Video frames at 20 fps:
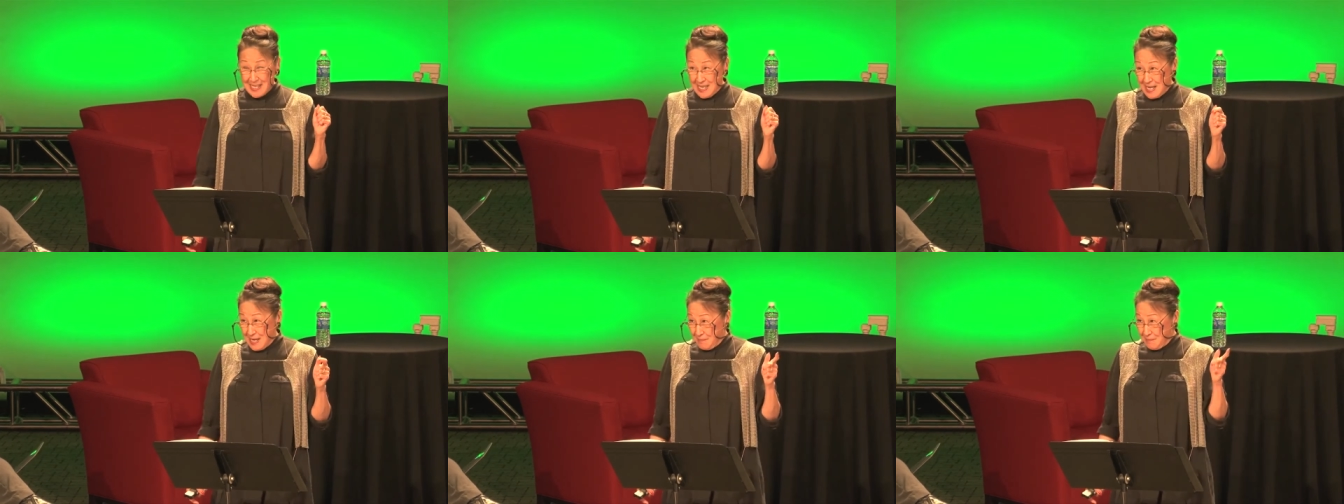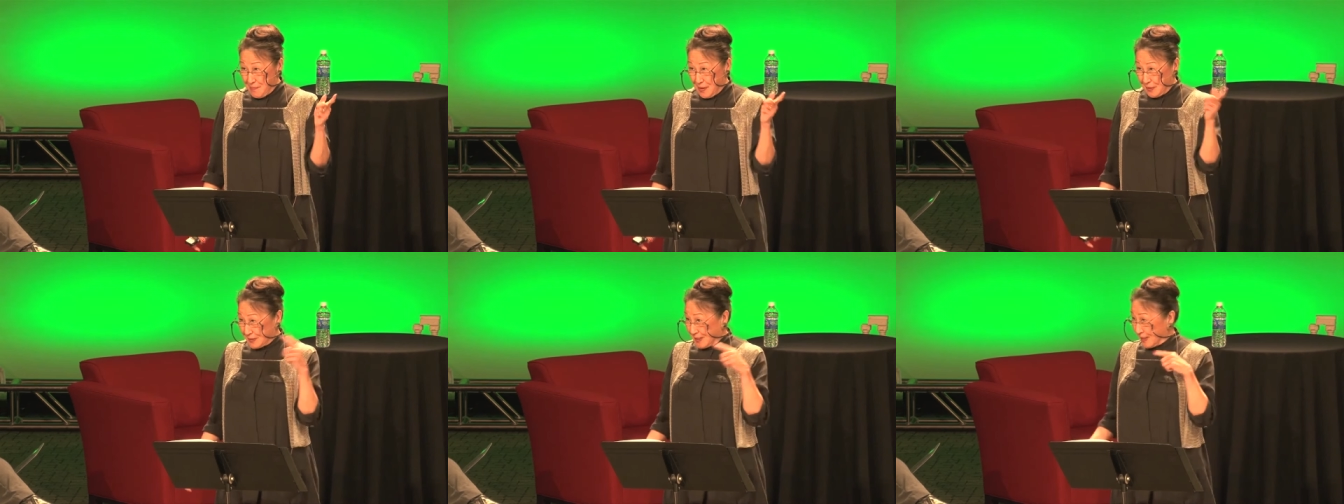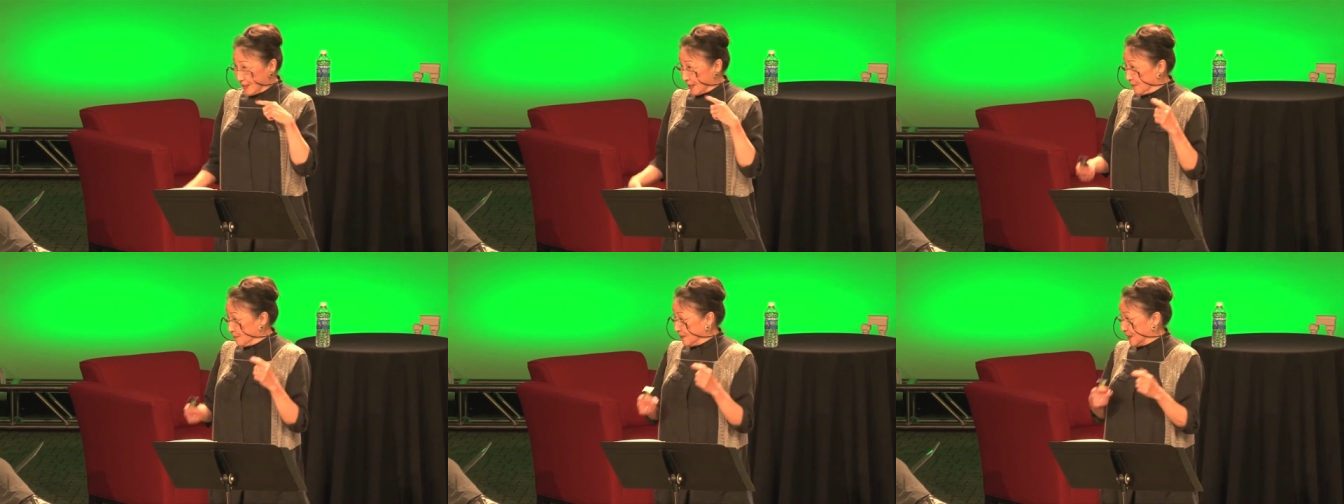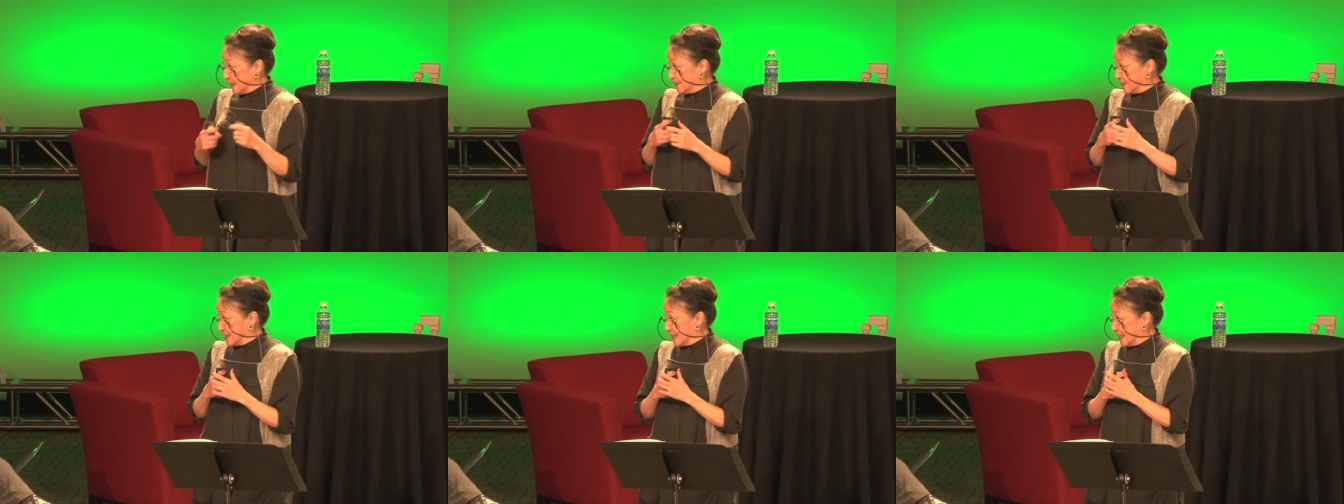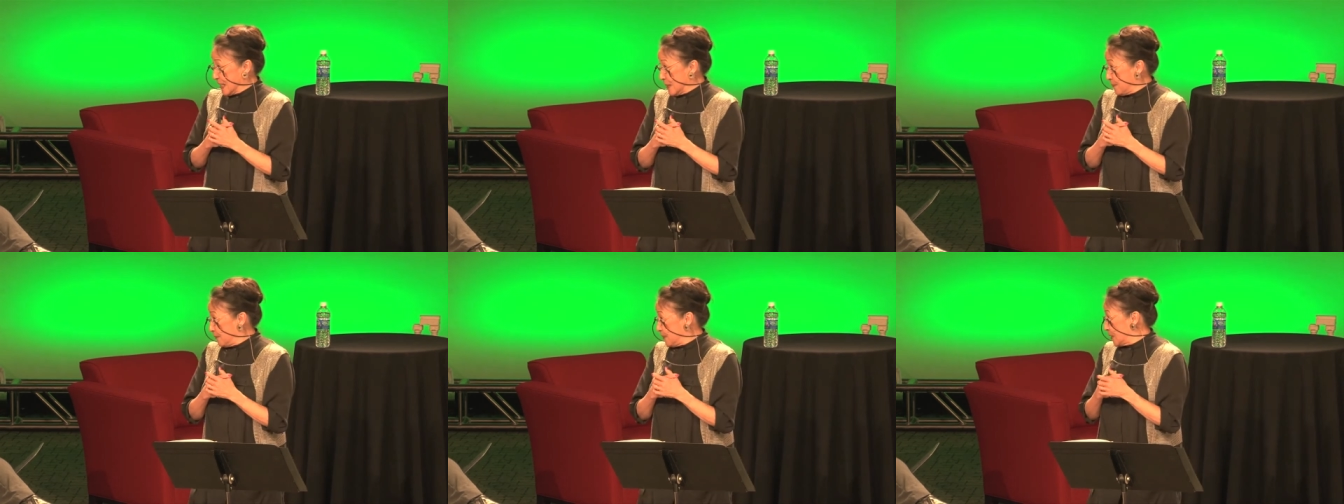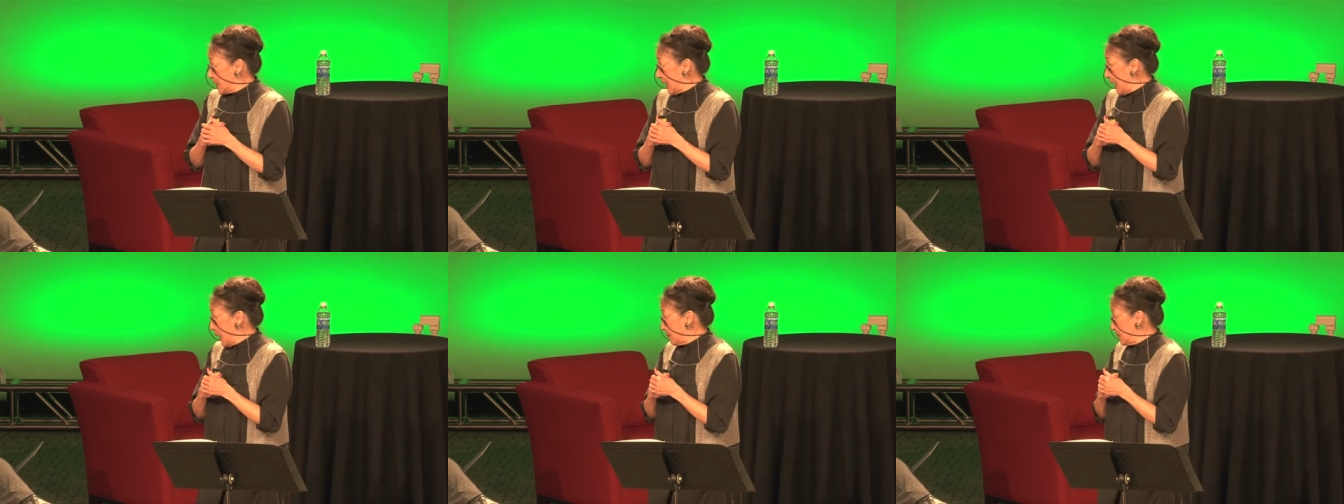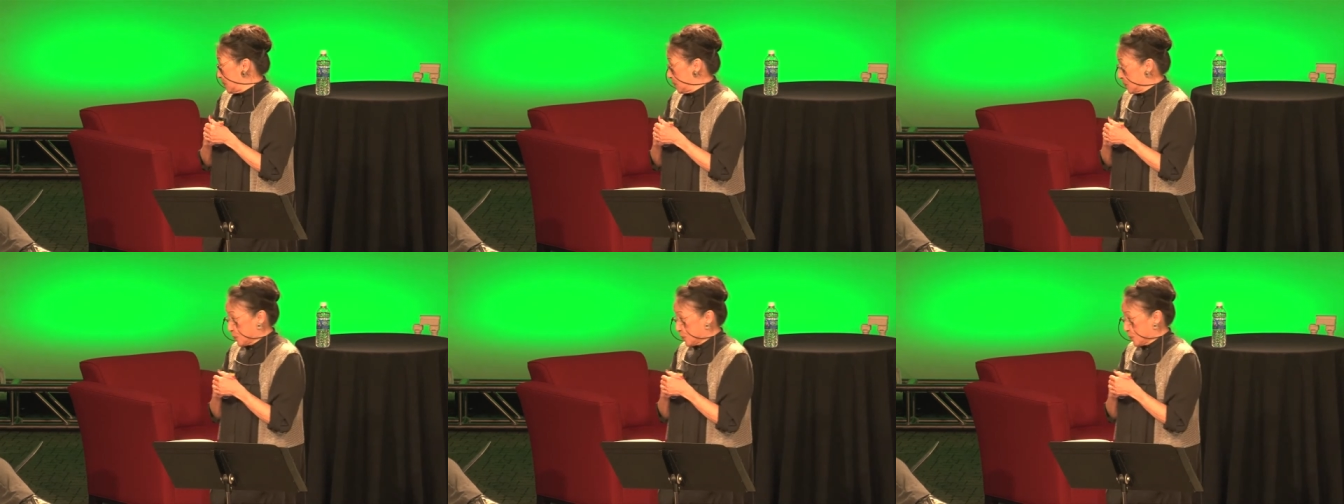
Most of them lived in hippie communes